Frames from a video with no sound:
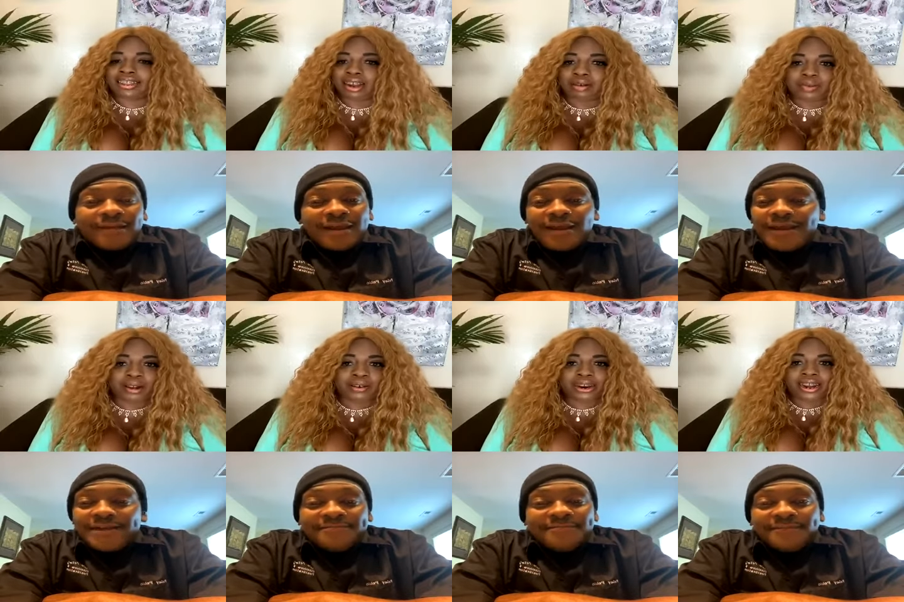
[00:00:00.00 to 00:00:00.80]
Speaker 1: to be
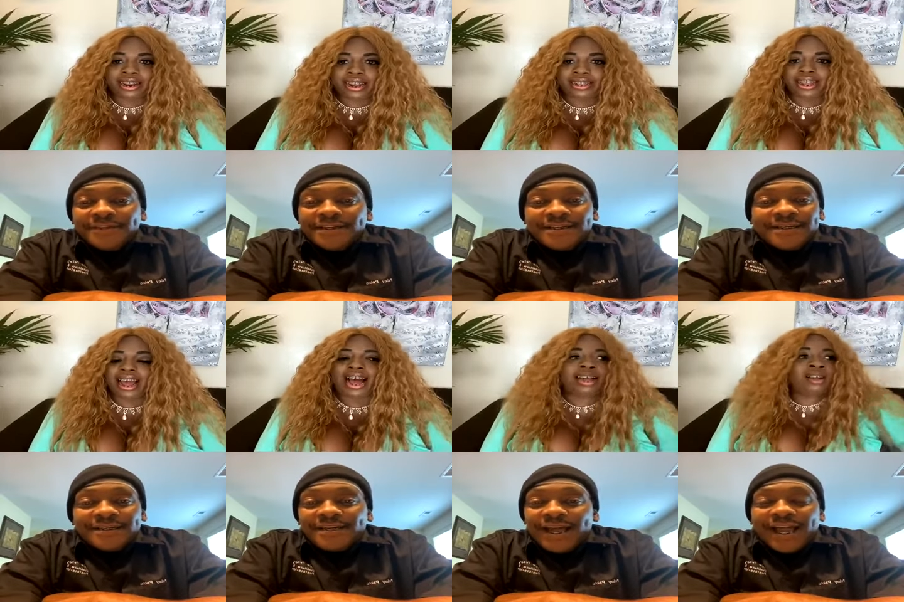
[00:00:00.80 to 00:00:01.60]
going out like that.
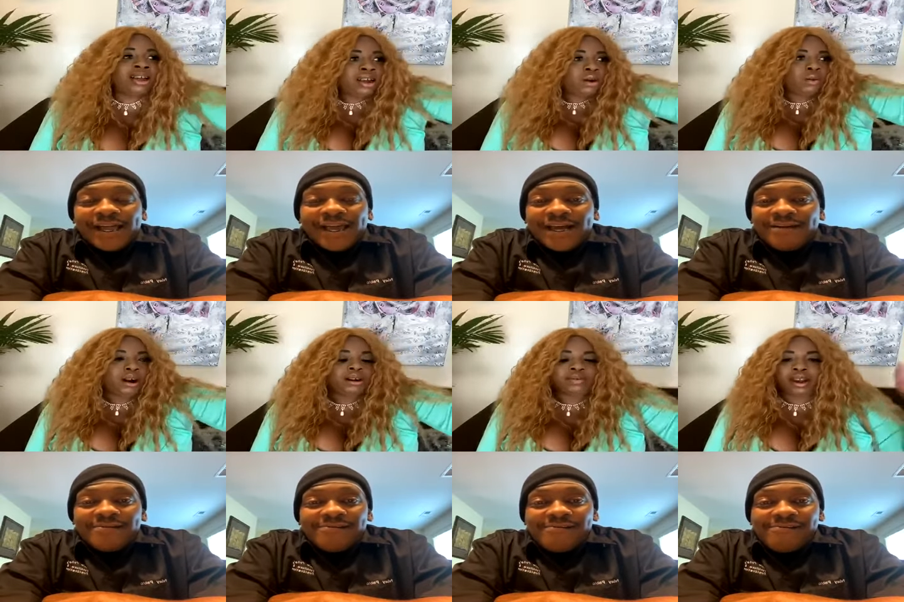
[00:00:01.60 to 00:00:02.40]
I'll walk
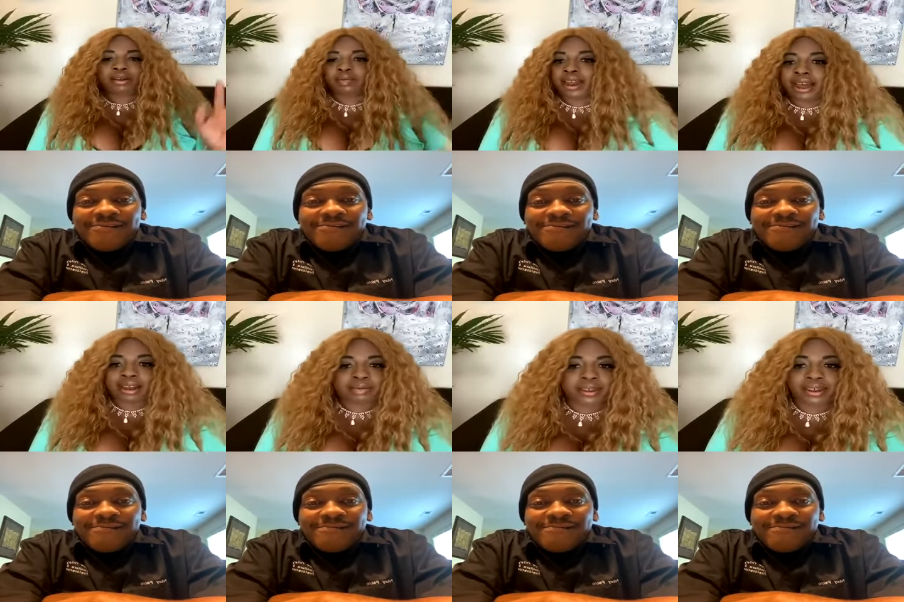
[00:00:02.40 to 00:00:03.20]
around the block, but
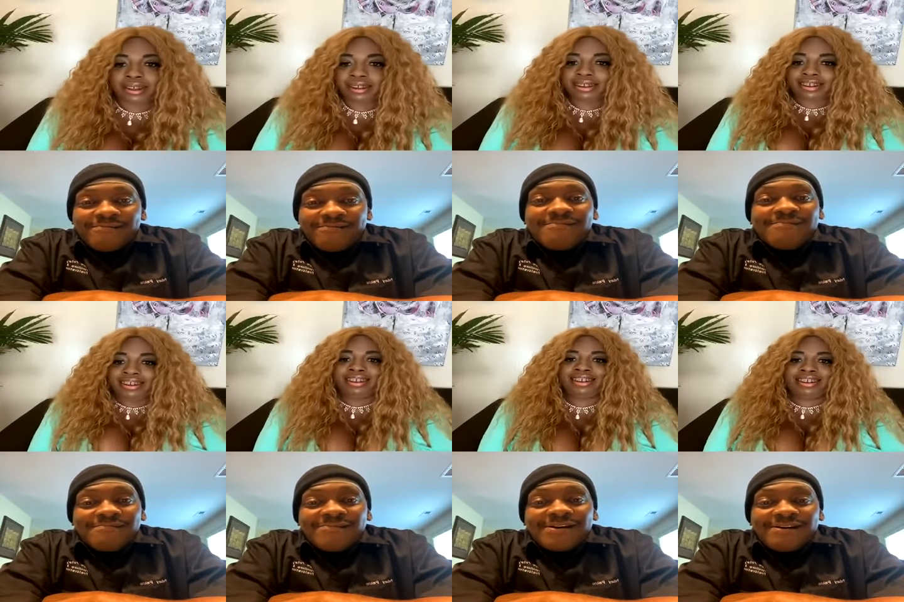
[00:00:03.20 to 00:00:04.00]
right.
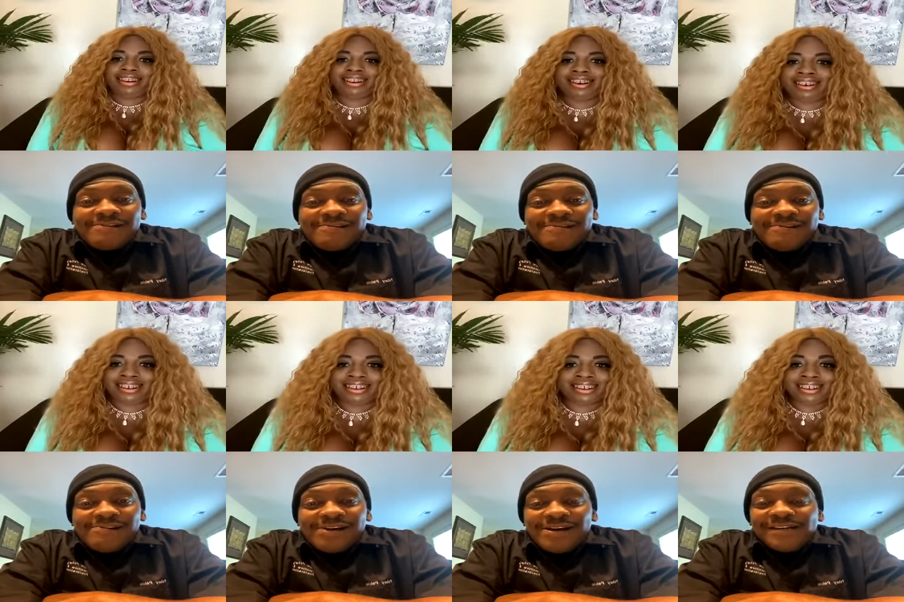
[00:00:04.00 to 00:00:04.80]
you know,
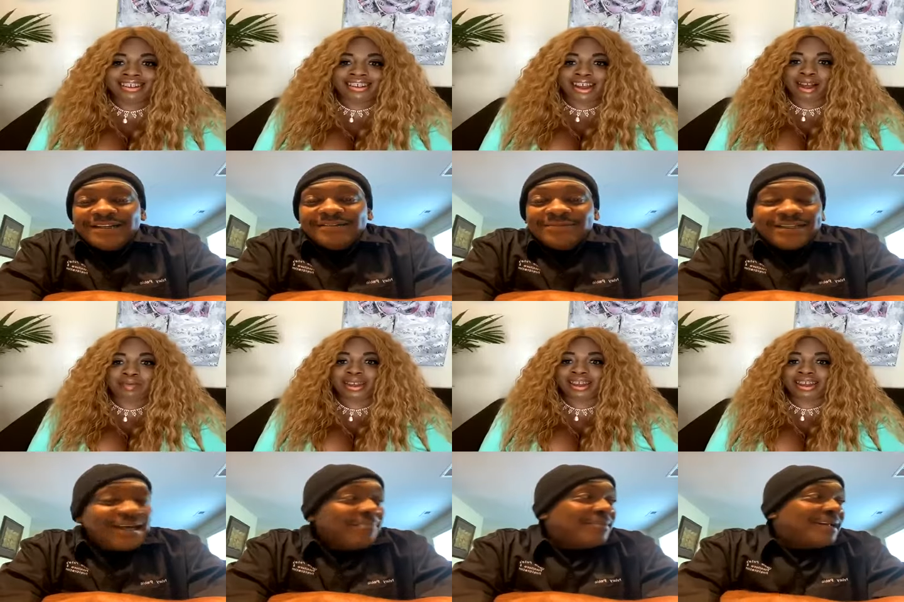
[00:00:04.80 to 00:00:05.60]
well, see, I'm, I'm
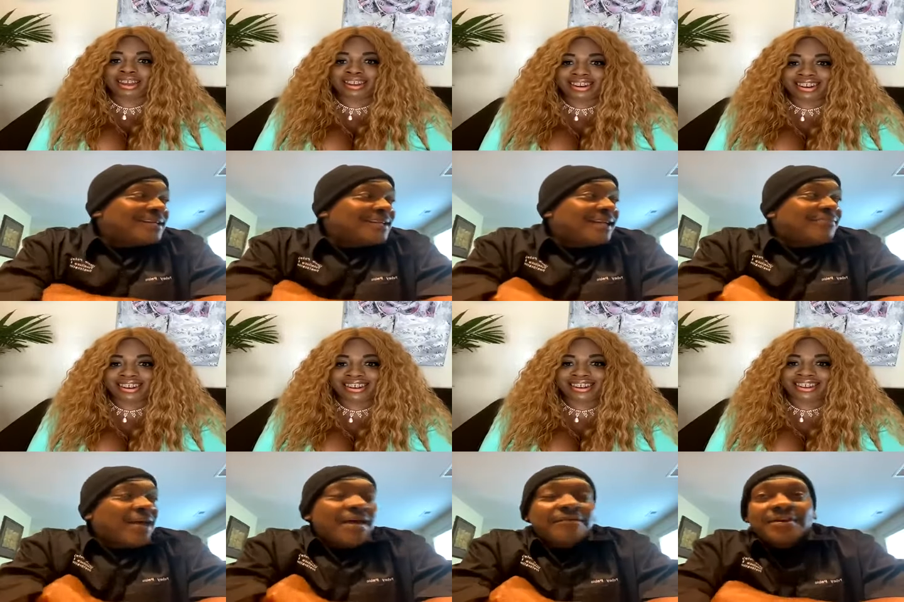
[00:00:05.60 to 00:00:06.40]
here.
Speaker 2: Have
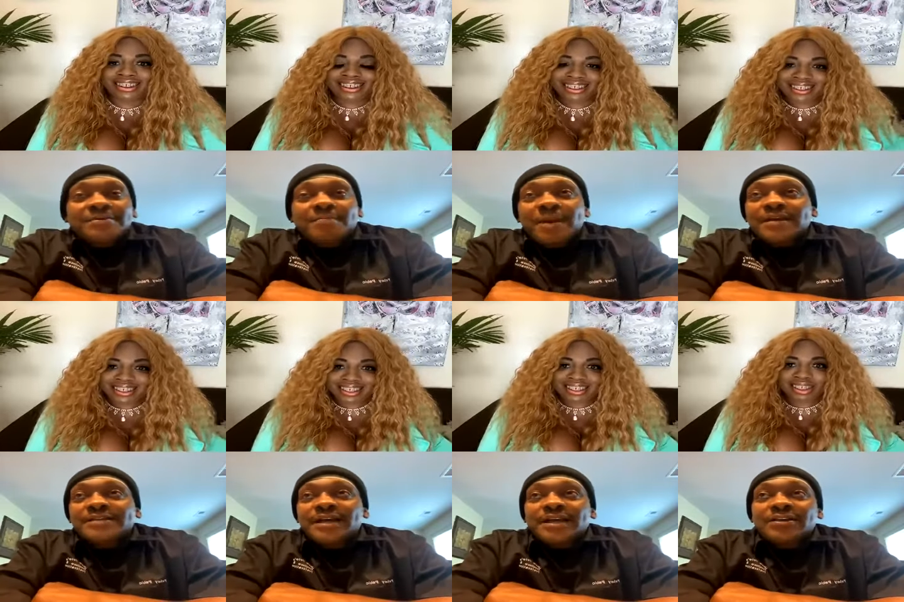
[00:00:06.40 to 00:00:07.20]
enough space that
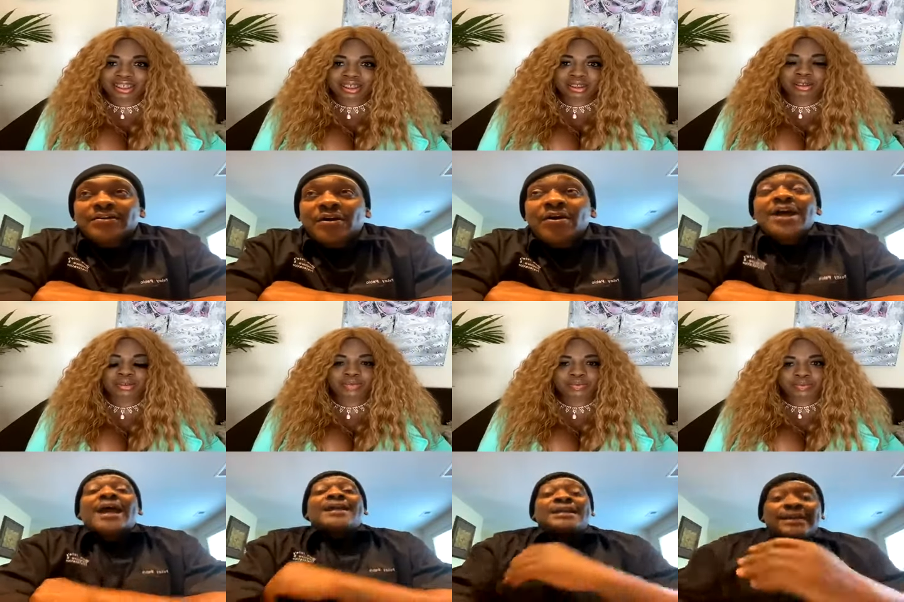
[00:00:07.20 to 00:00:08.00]
you know, and
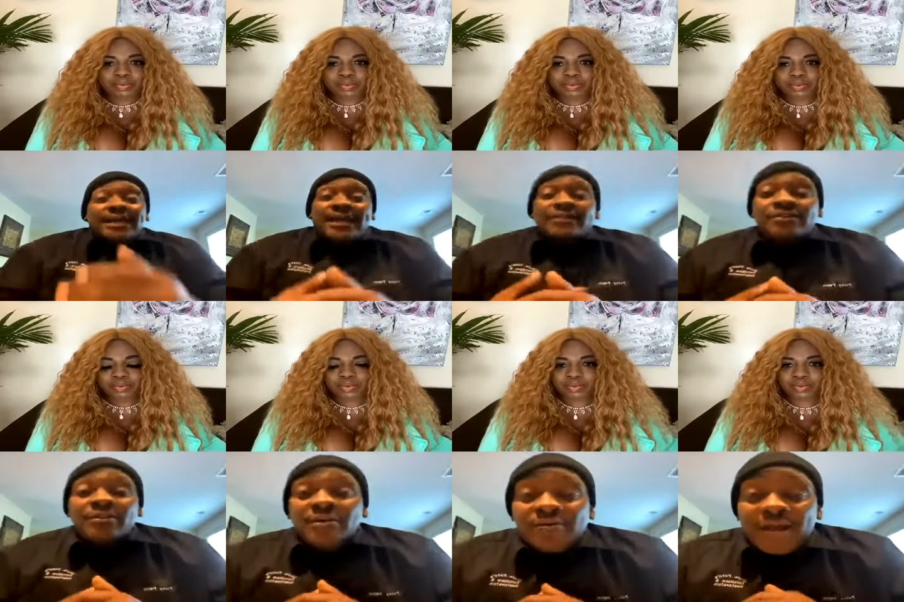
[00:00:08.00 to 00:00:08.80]
again, you know,
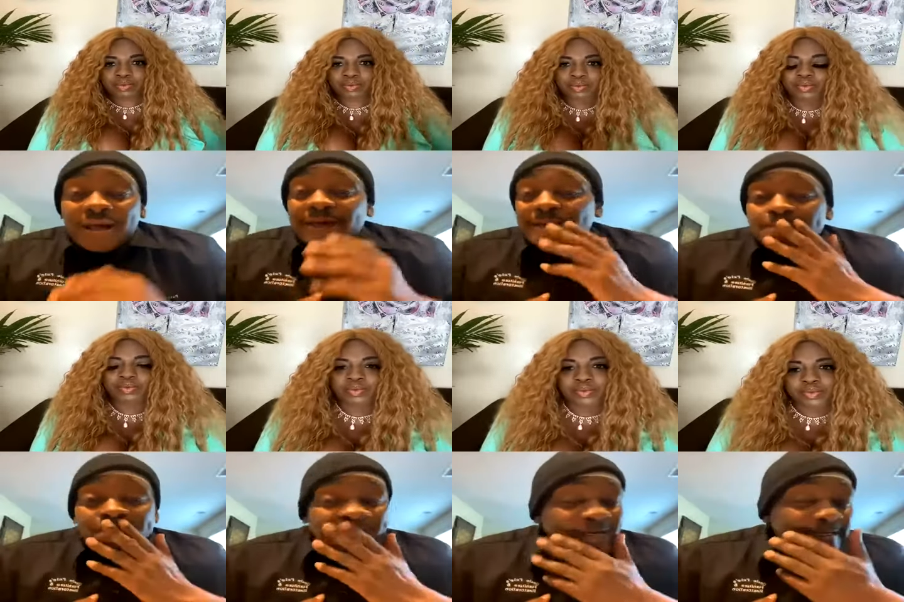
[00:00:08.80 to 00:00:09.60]
not to
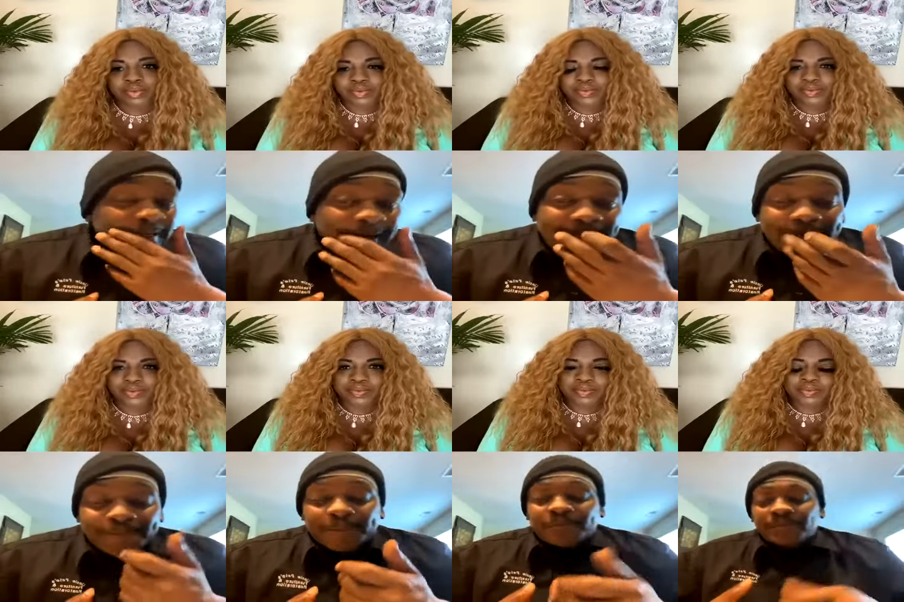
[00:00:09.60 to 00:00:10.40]
to to
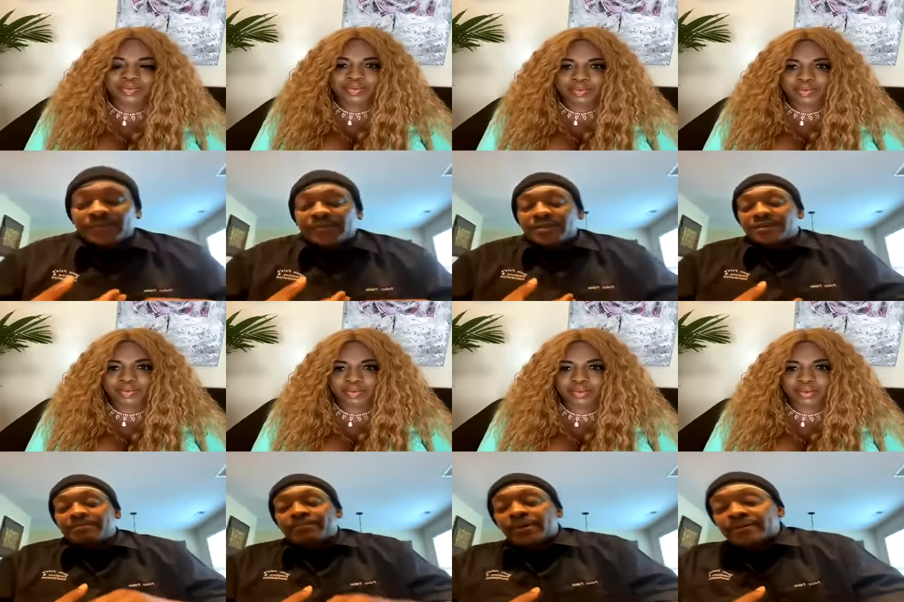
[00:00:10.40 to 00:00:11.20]
to
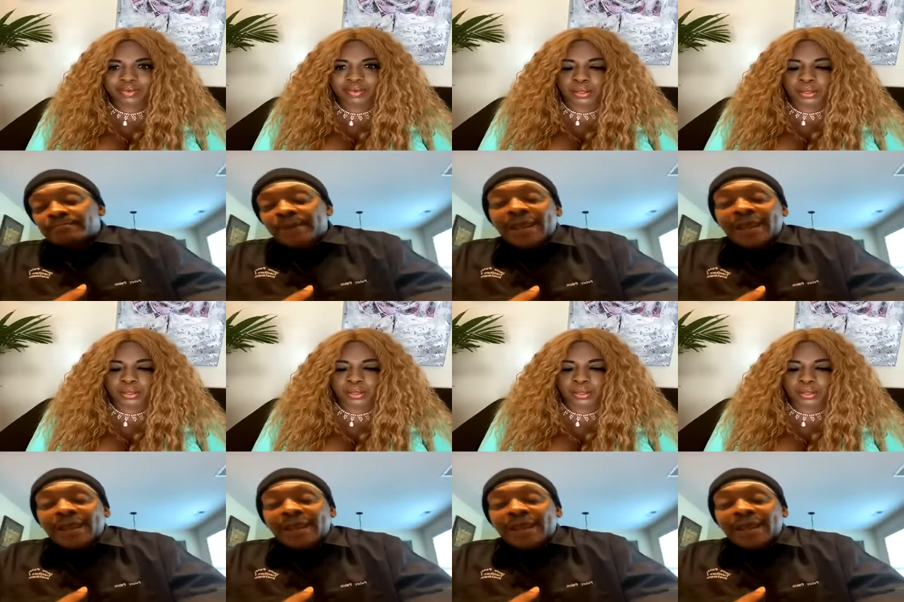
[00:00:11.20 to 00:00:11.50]
put bad